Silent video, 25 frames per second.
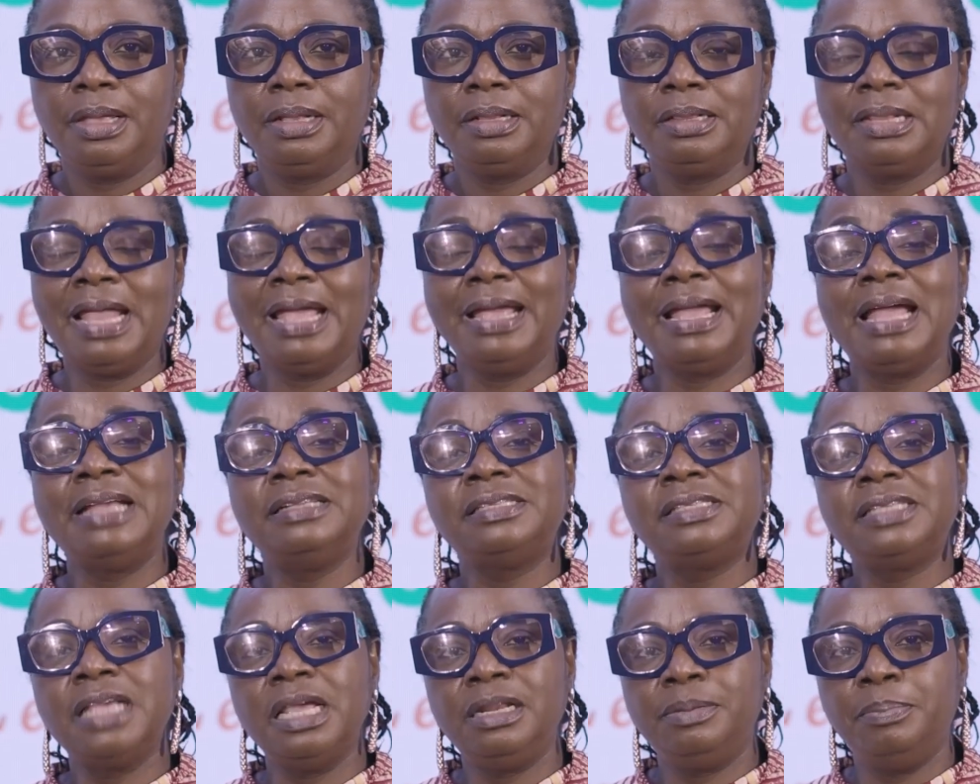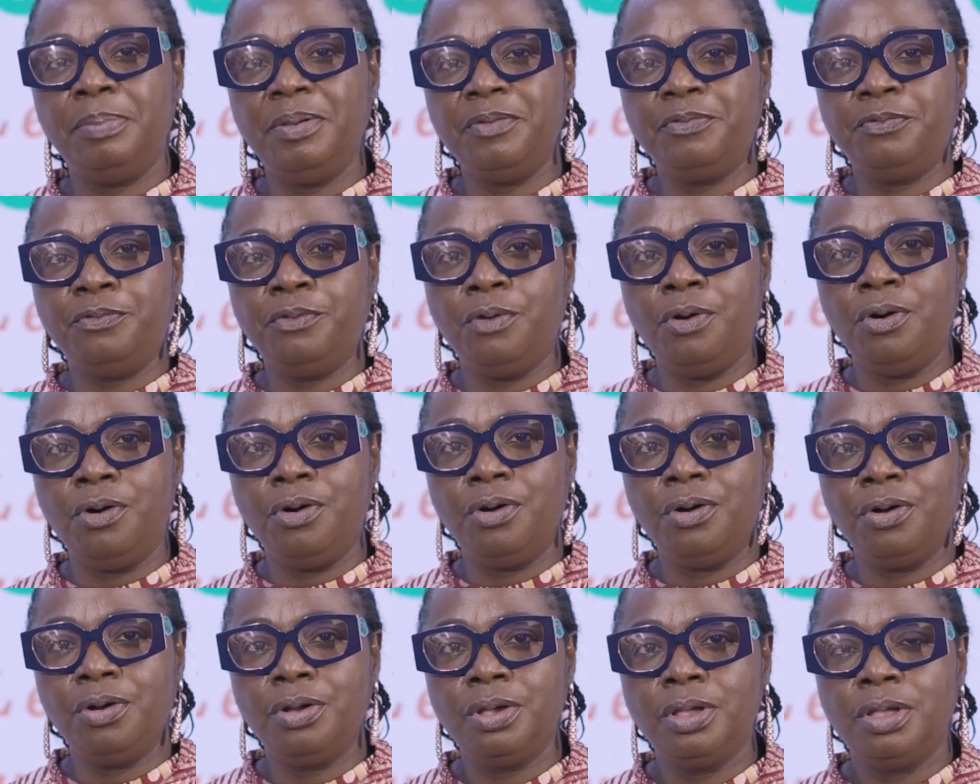like I said
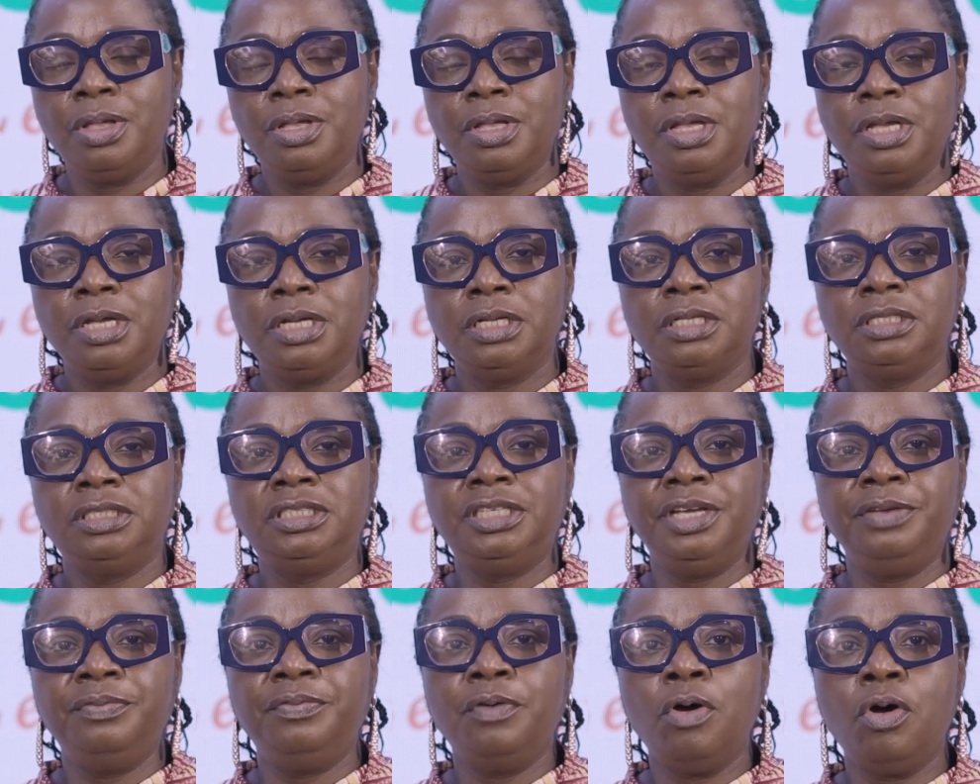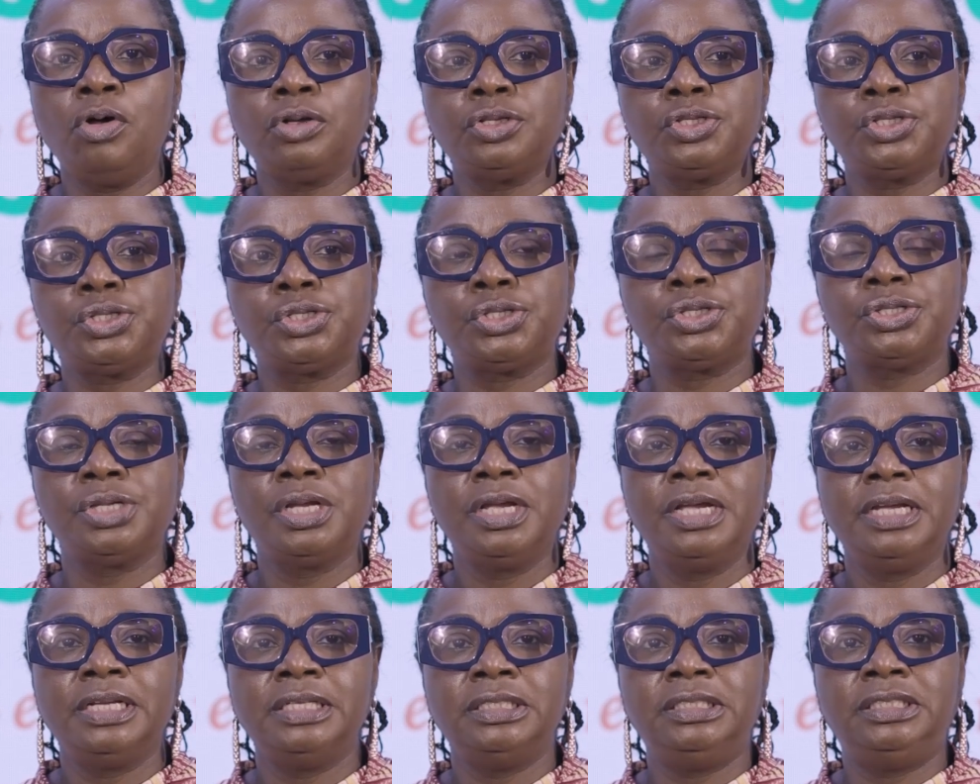before, divorce,
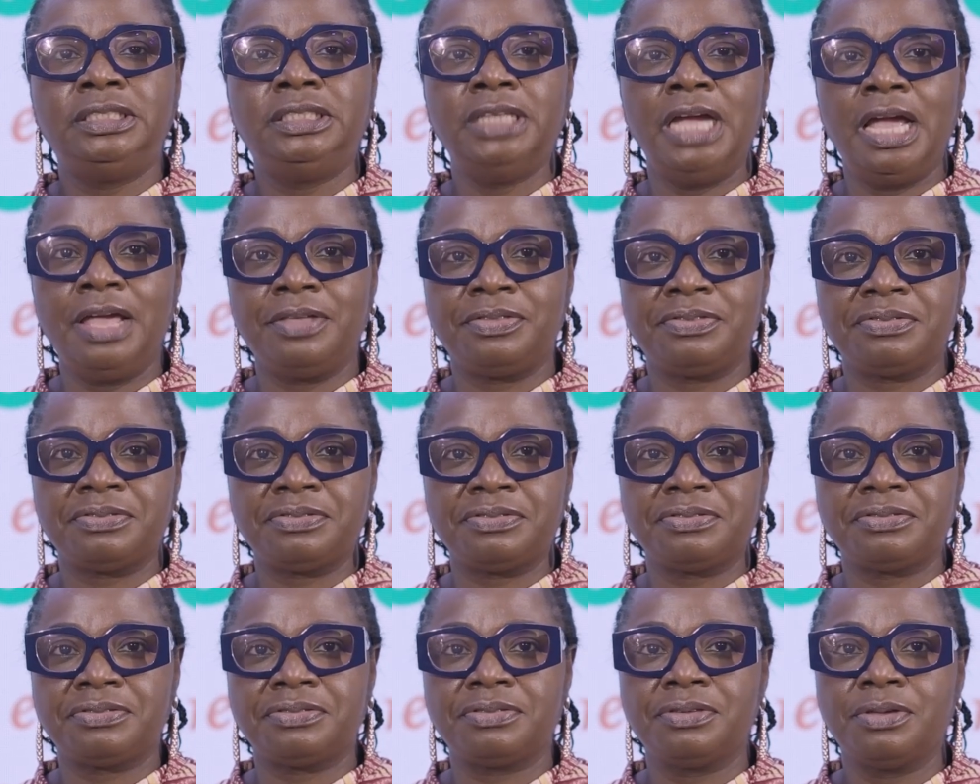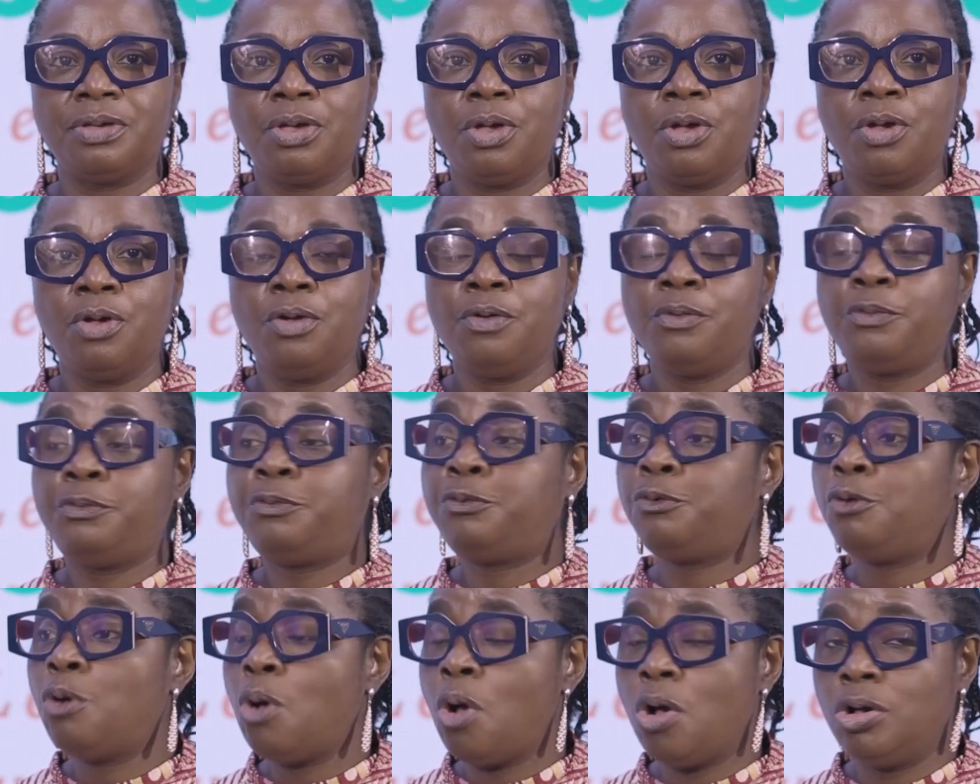death,
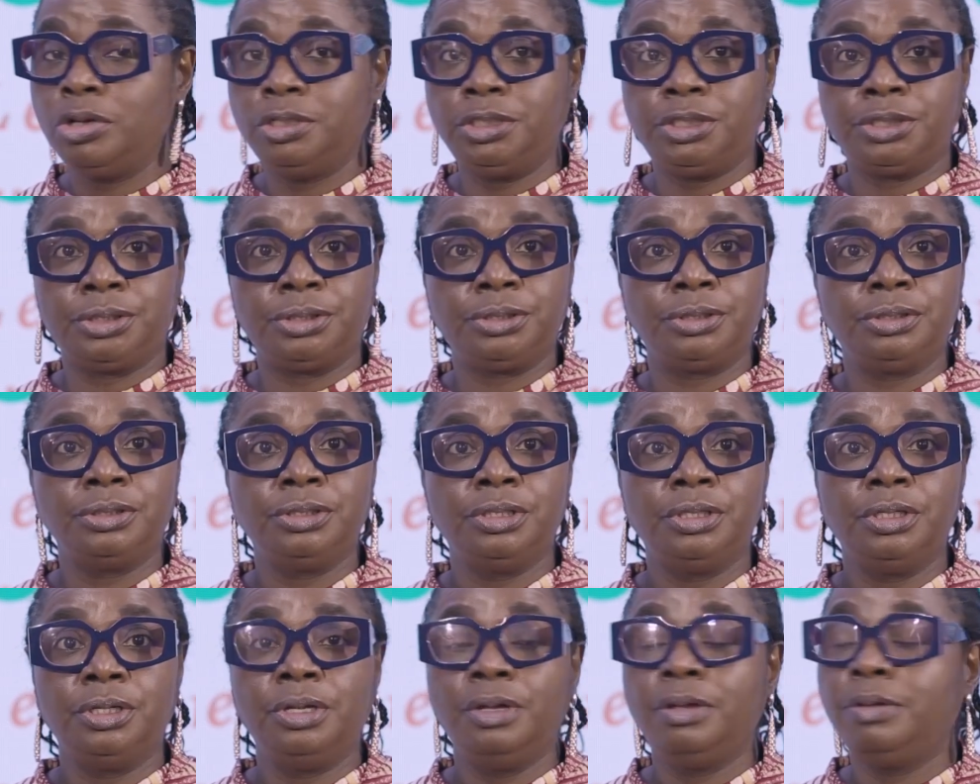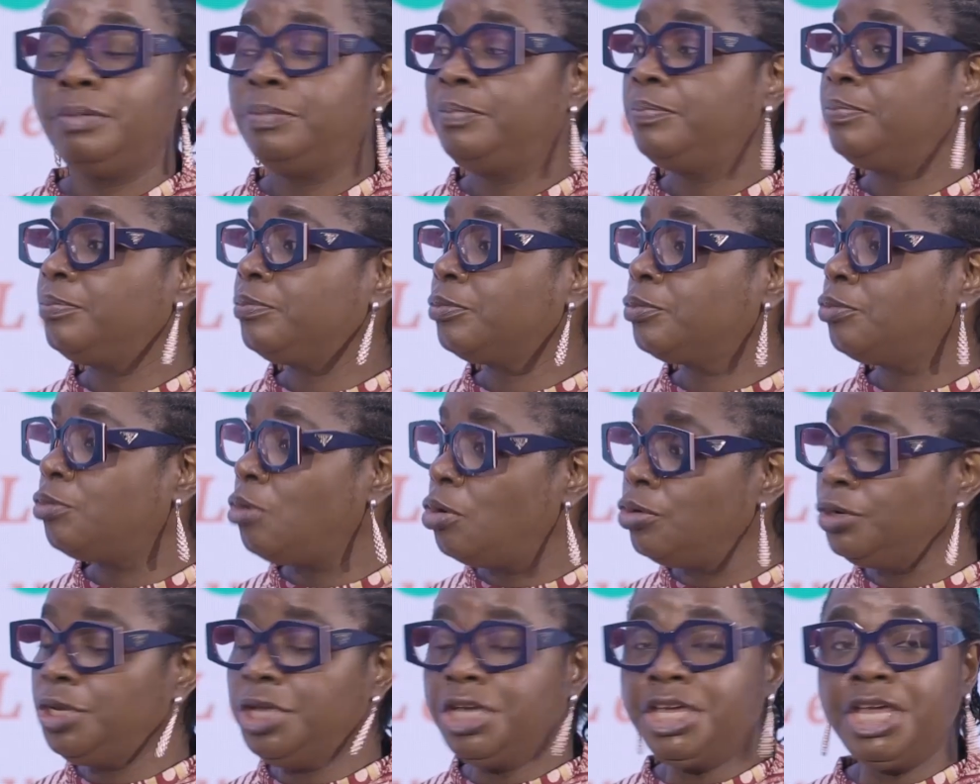fraud, chronic illnesses,
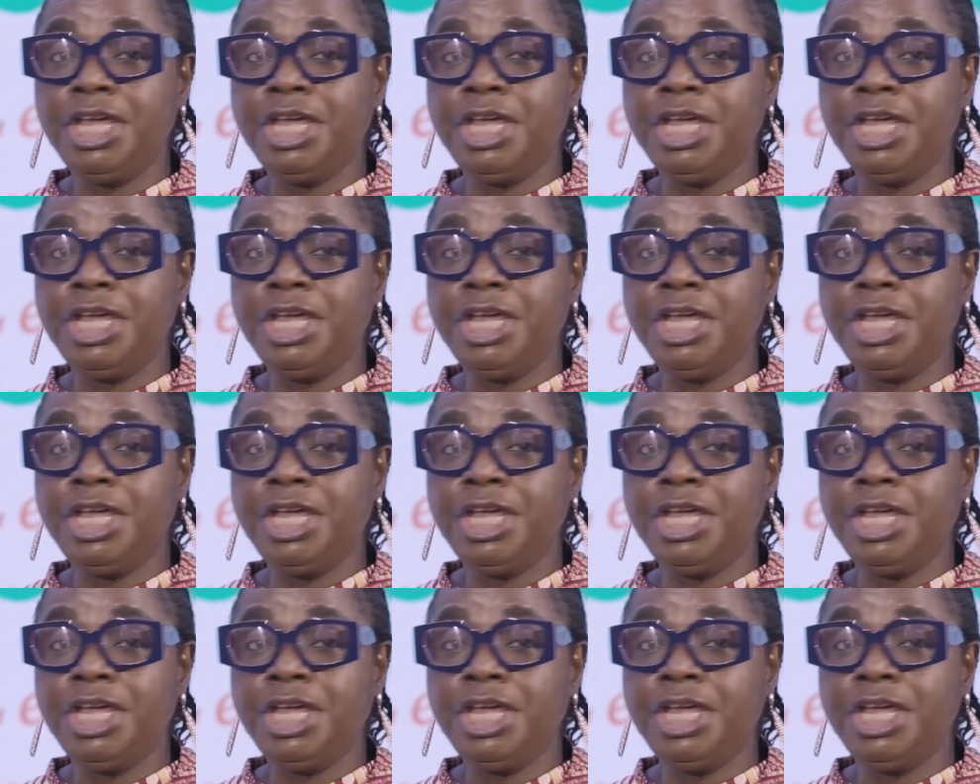chronic